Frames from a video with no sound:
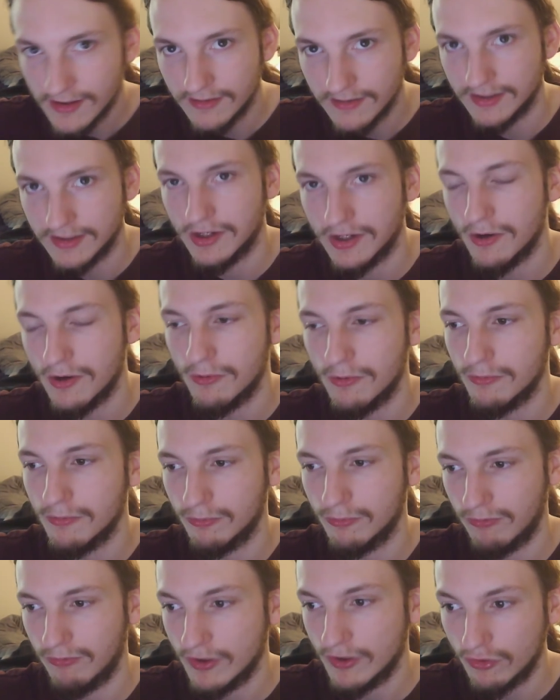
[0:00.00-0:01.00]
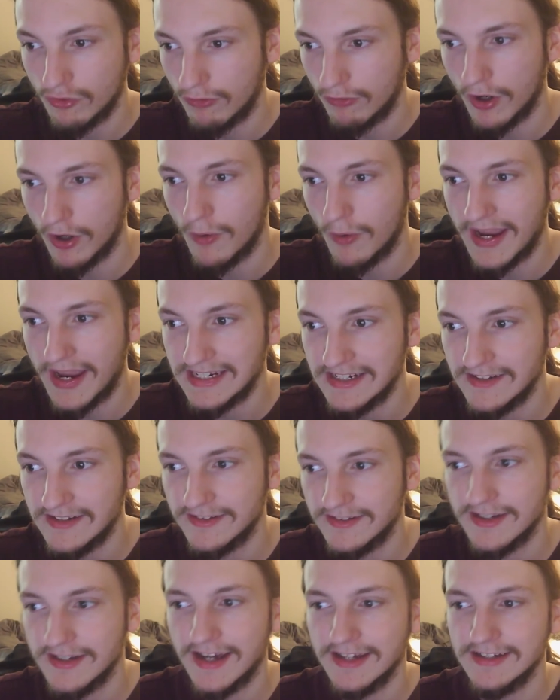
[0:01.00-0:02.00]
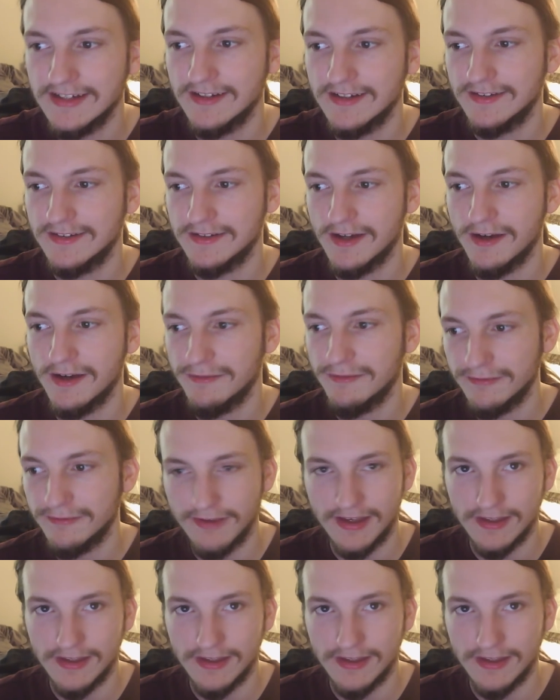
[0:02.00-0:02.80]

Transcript: you know, retro 80s and 90s stuff